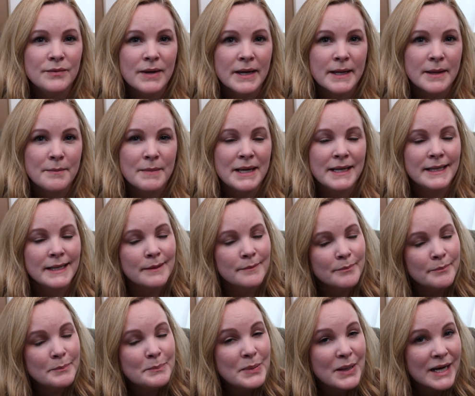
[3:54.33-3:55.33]
recommend it,
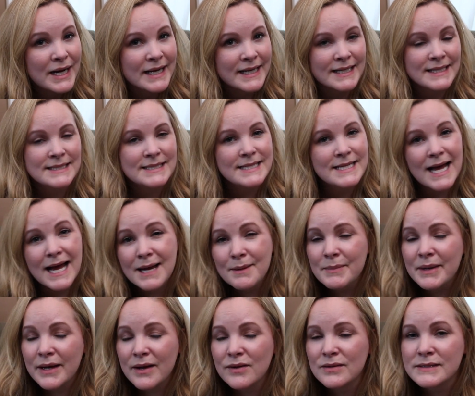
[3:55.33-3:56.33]
but it's not
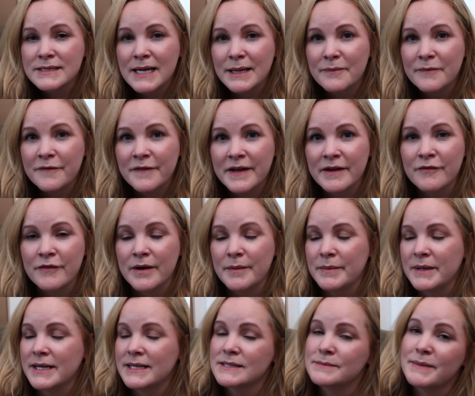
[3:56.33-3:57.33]
my all-time
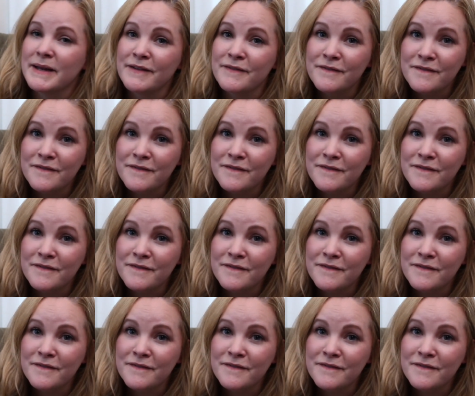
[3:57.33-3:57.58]
favorite, because my